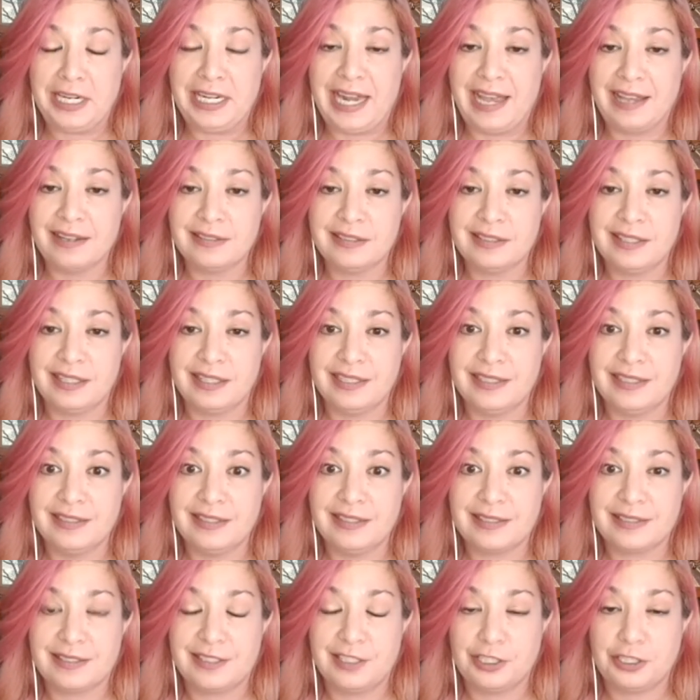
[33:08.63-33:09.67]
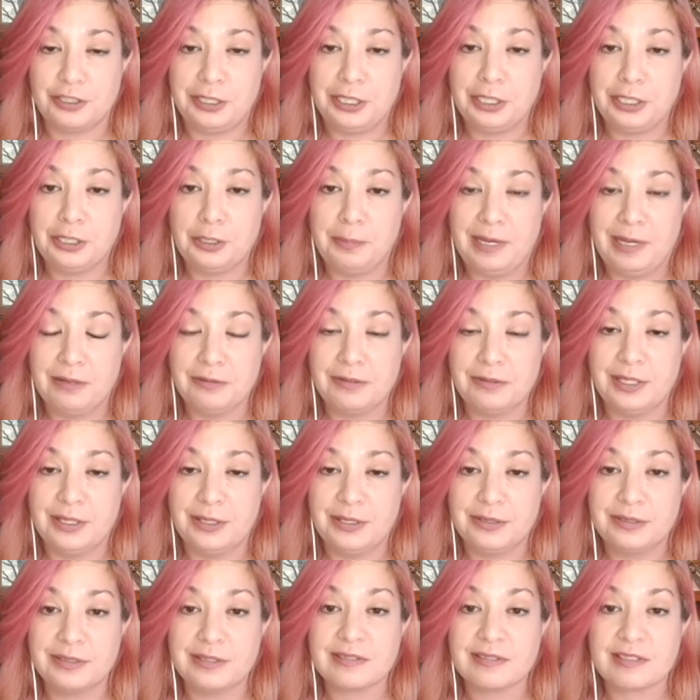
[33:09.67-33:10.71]
accidents. Did you hear about
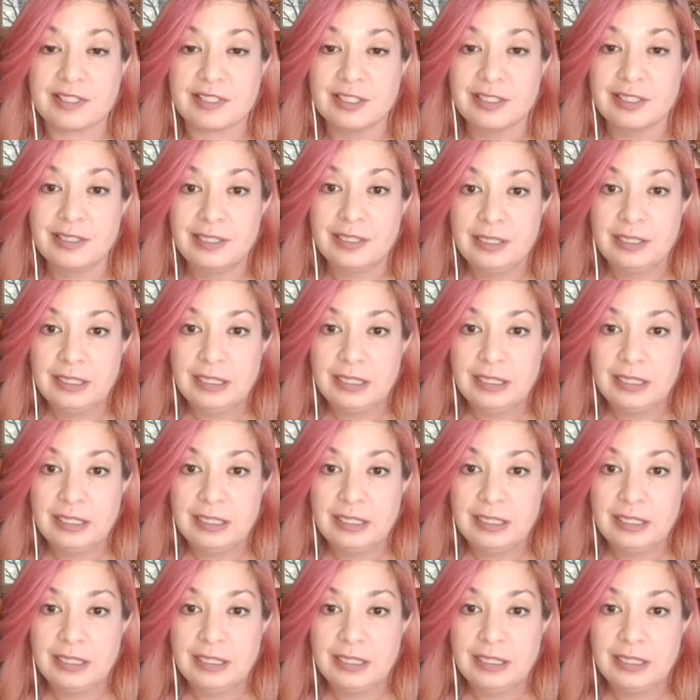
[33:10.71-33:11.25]
those in